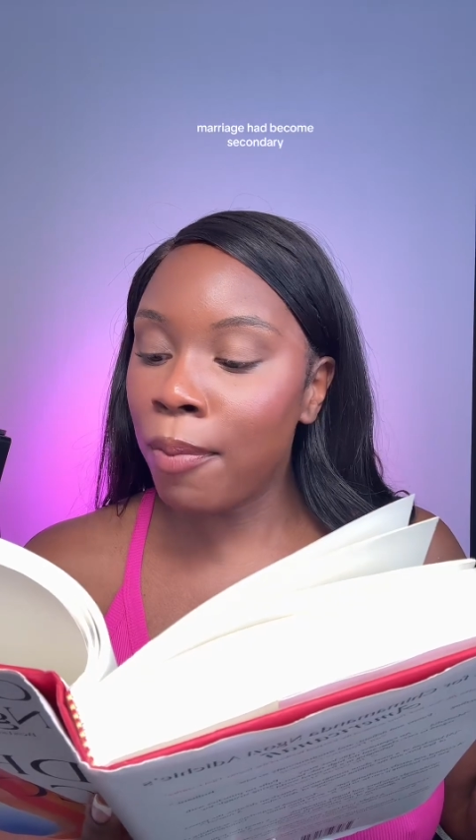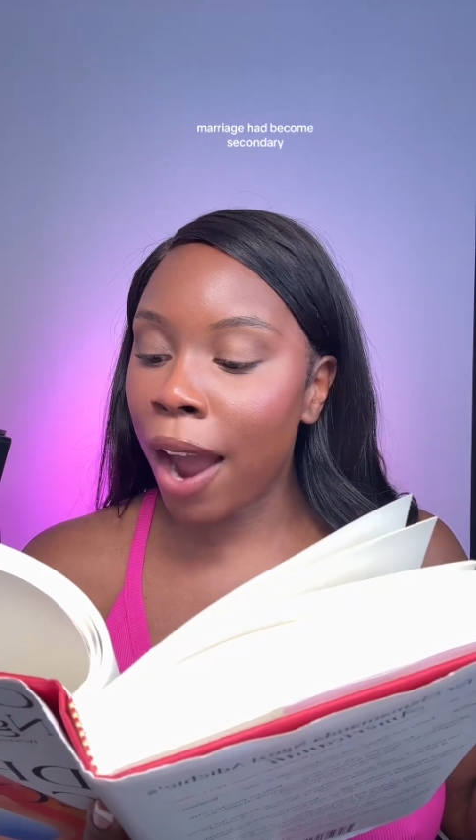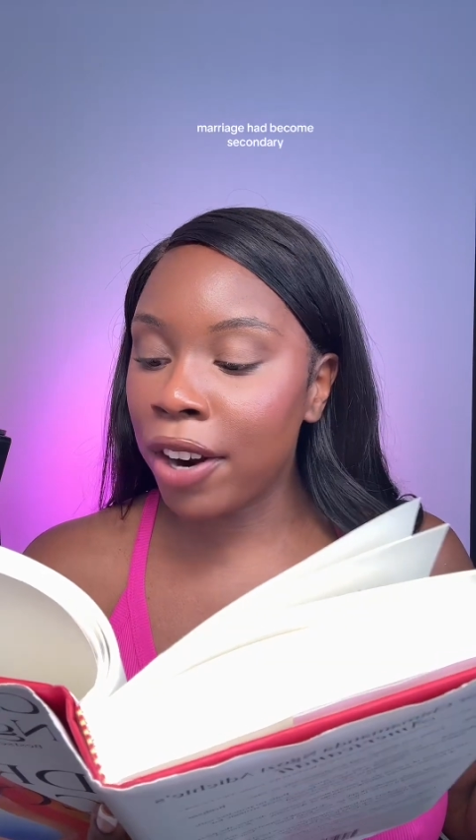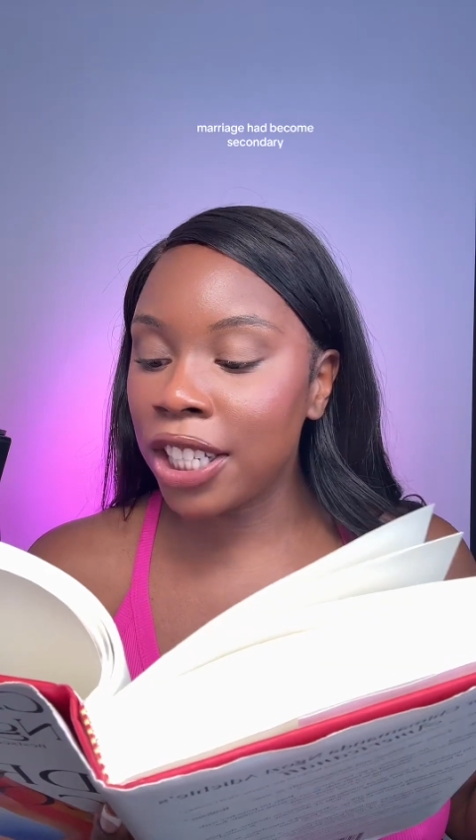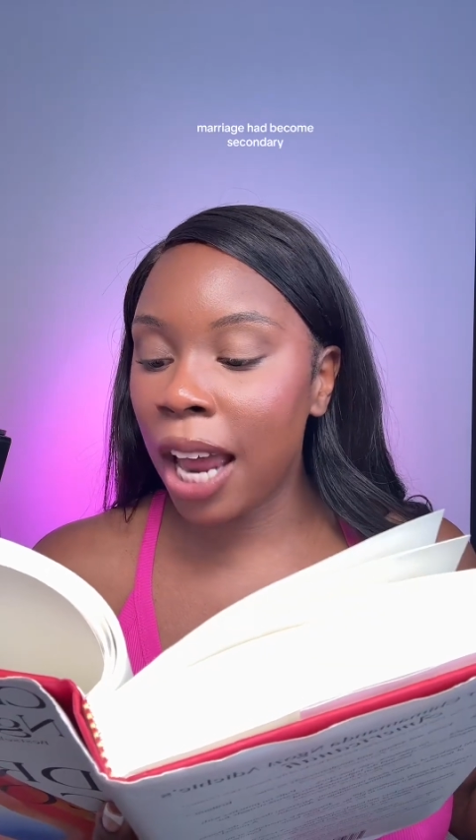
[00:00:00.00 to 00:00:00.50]

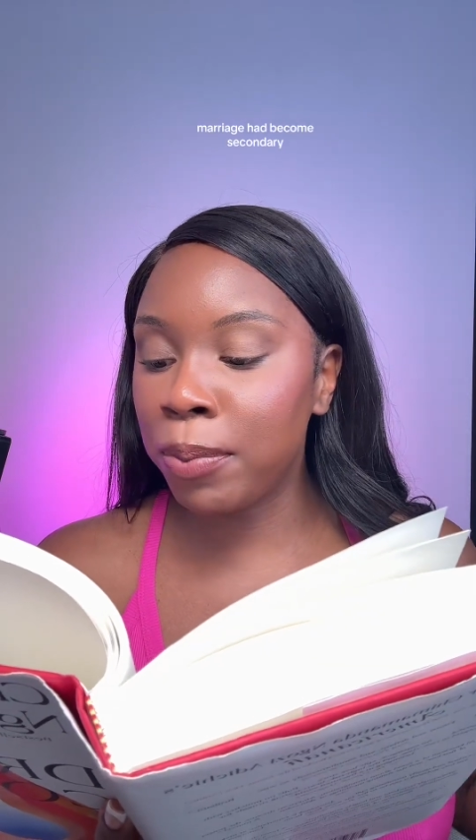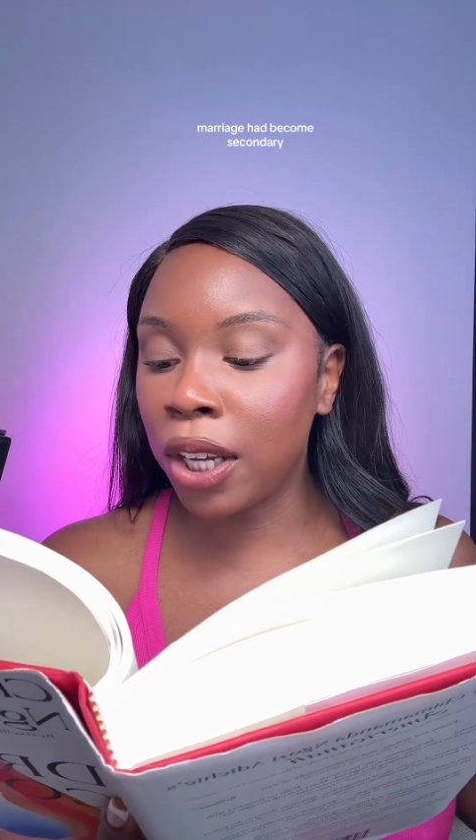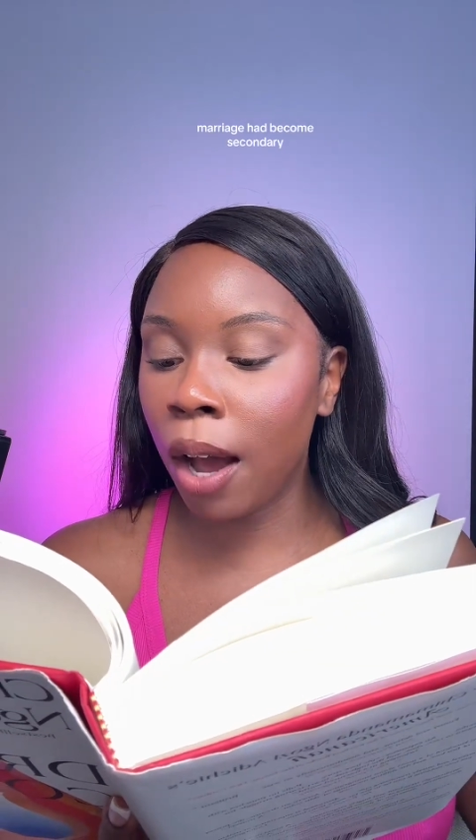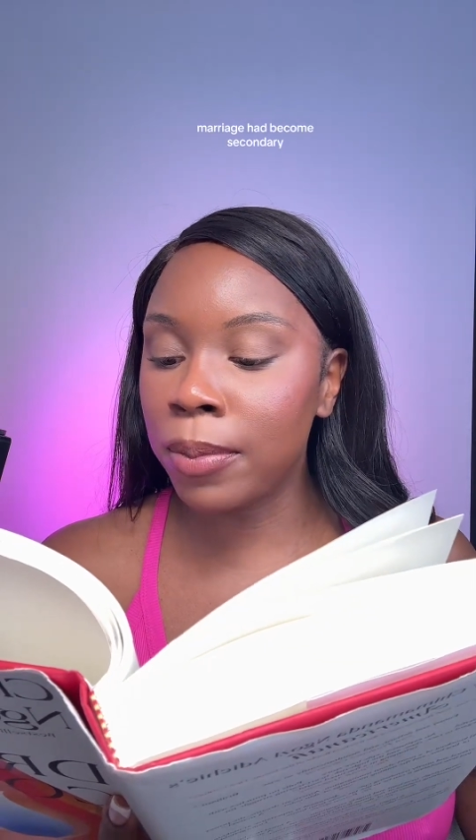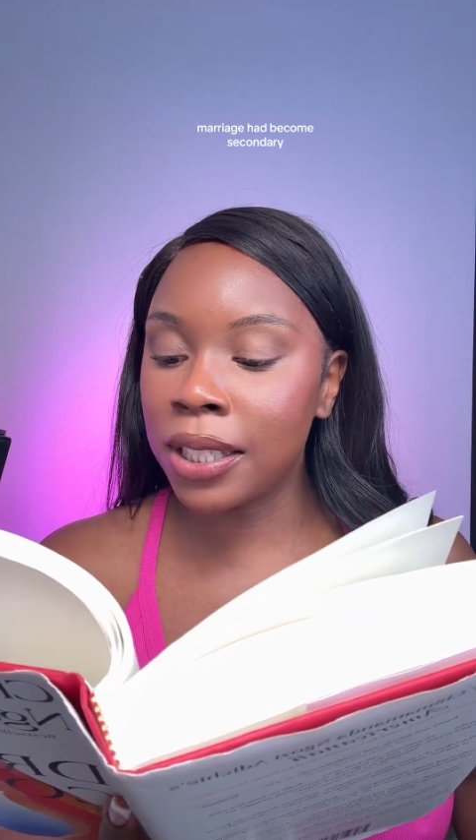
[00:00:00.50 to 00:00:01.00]
marriage had
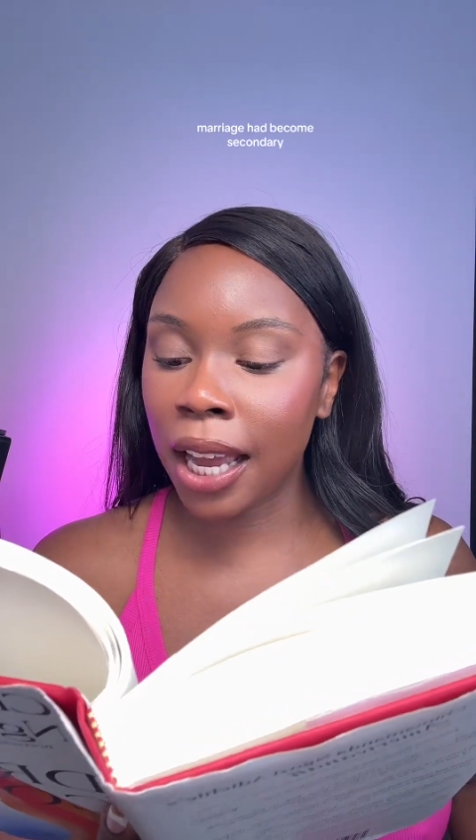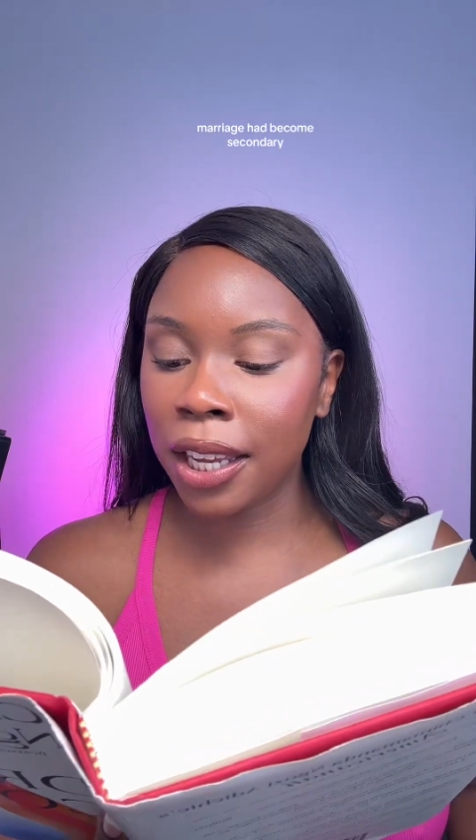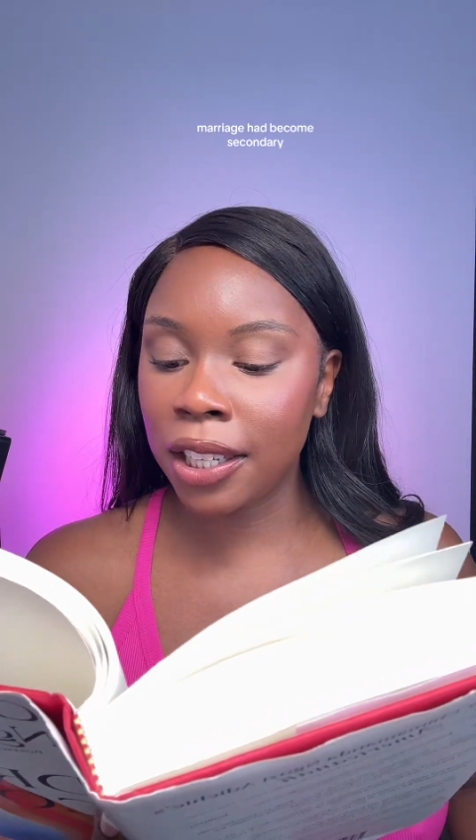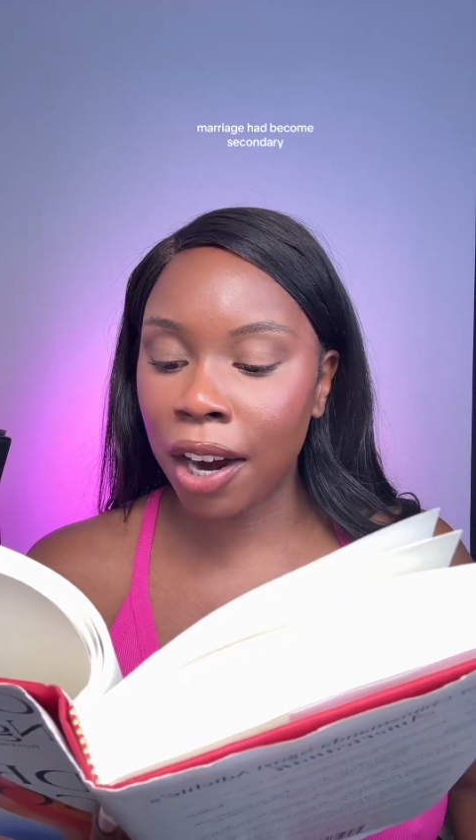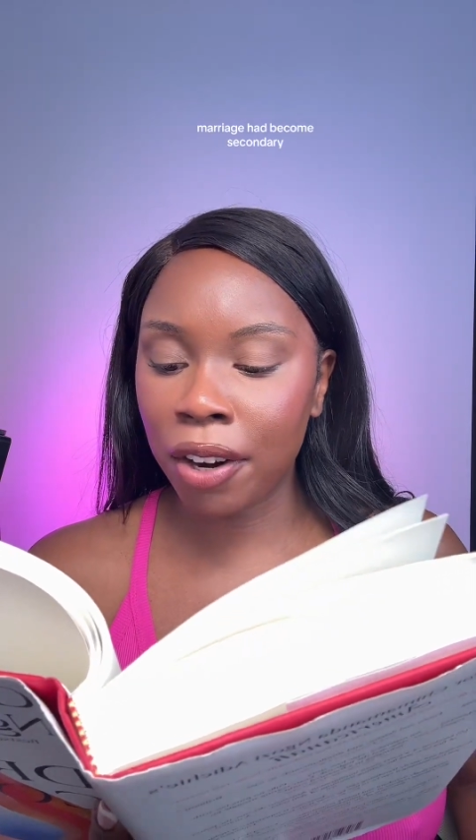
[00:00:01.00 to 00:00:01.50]
become
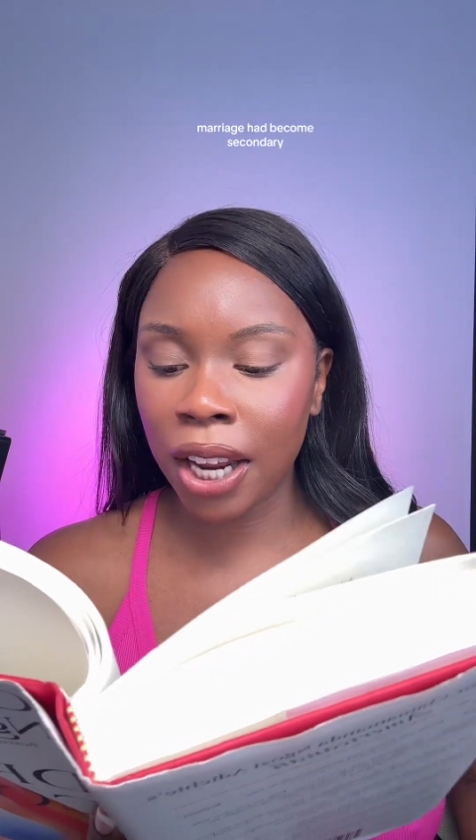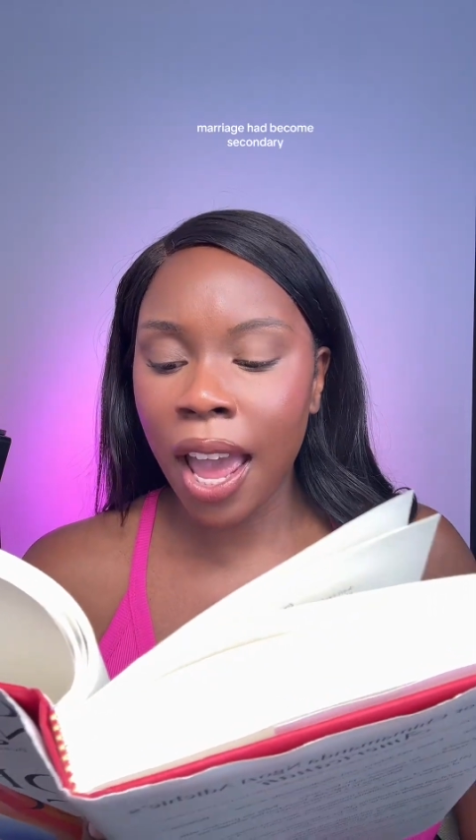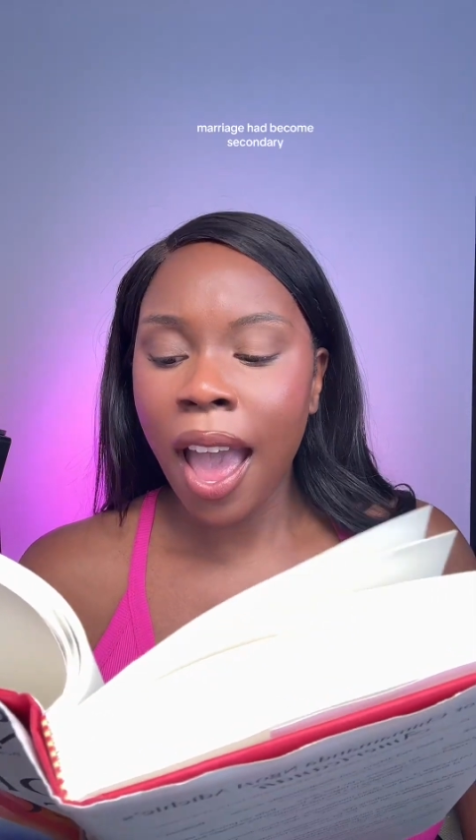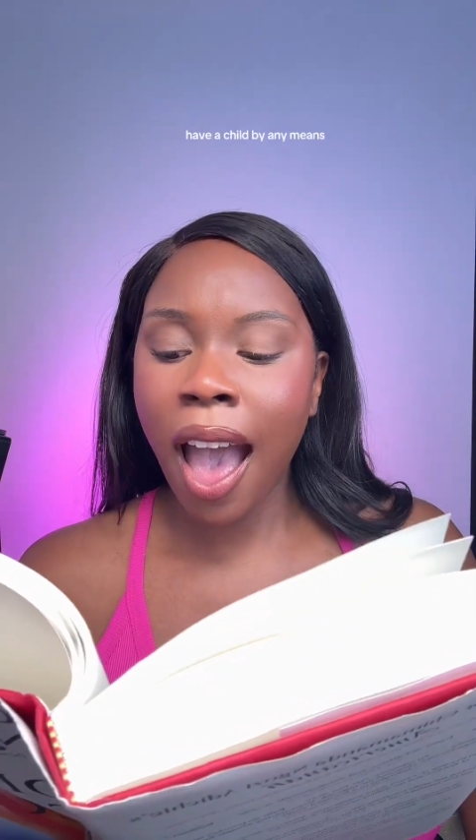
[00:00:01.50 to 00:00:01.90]
secondary.